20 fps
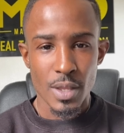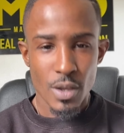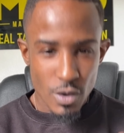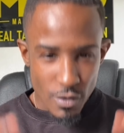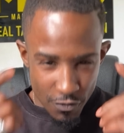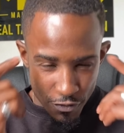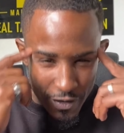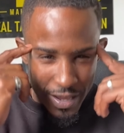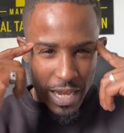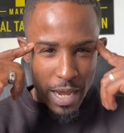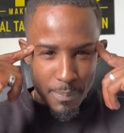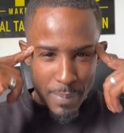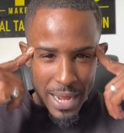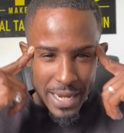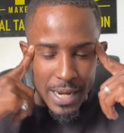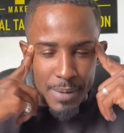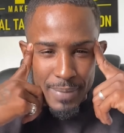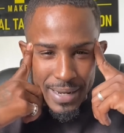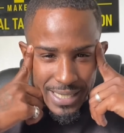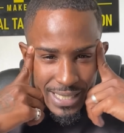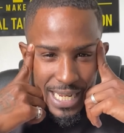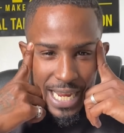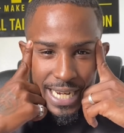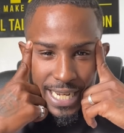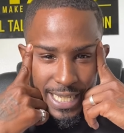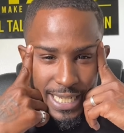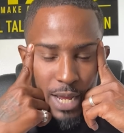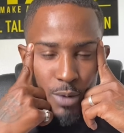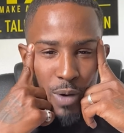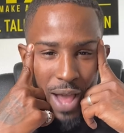think about the mentality
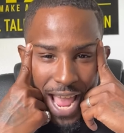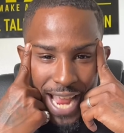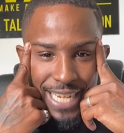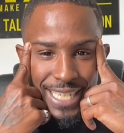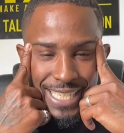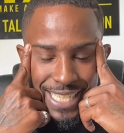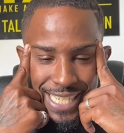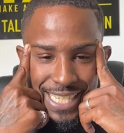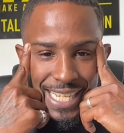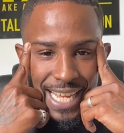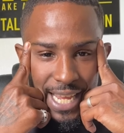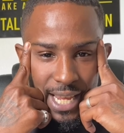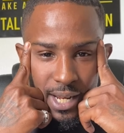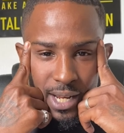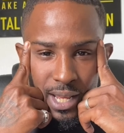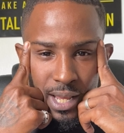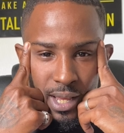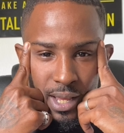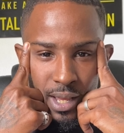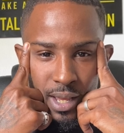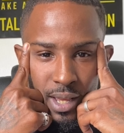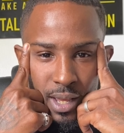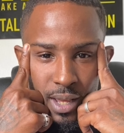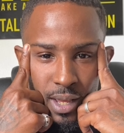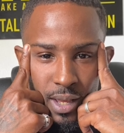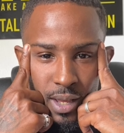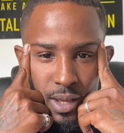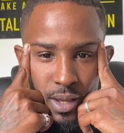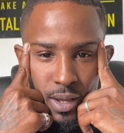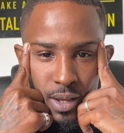that we're actually saying.
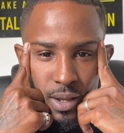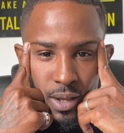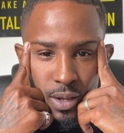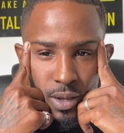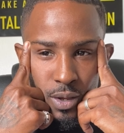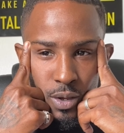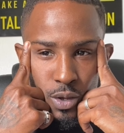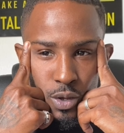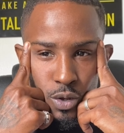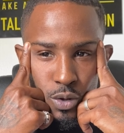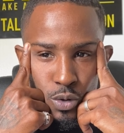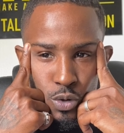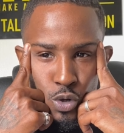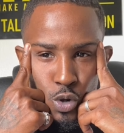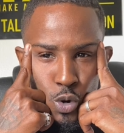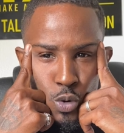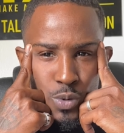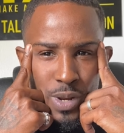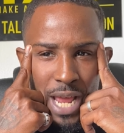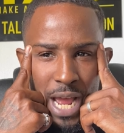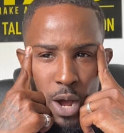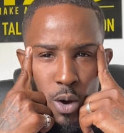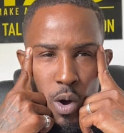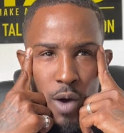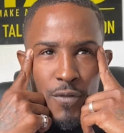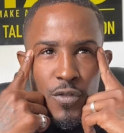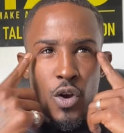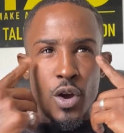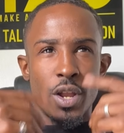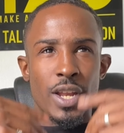You now are
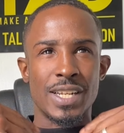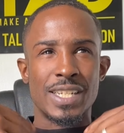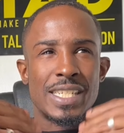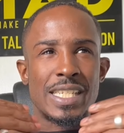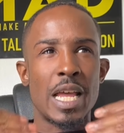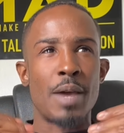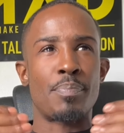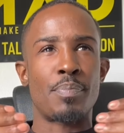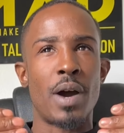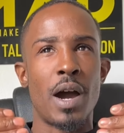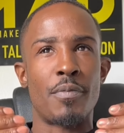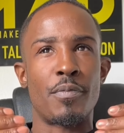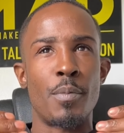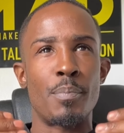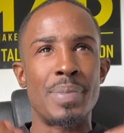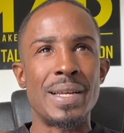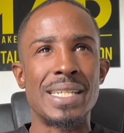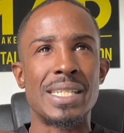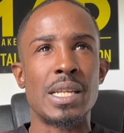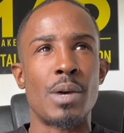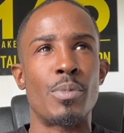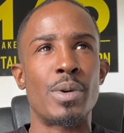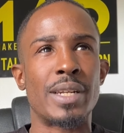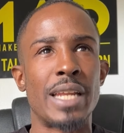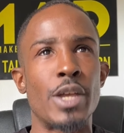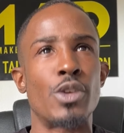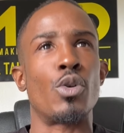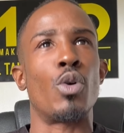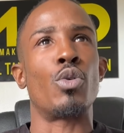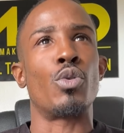going to step up and be someone
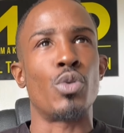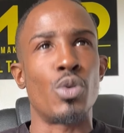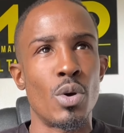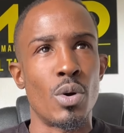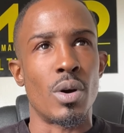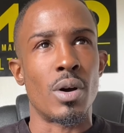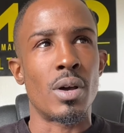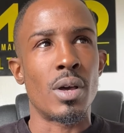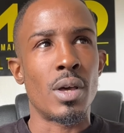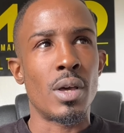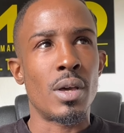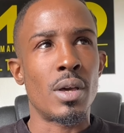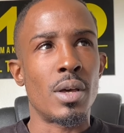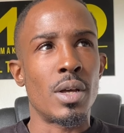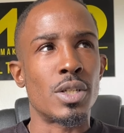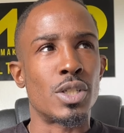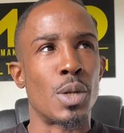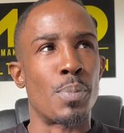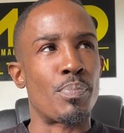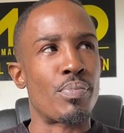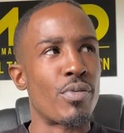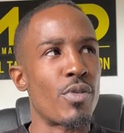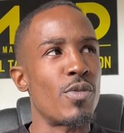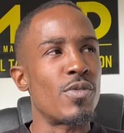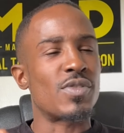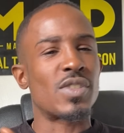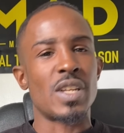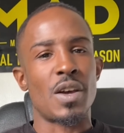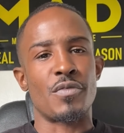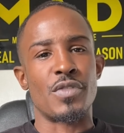that you're not to prove
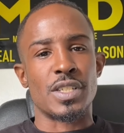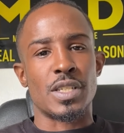something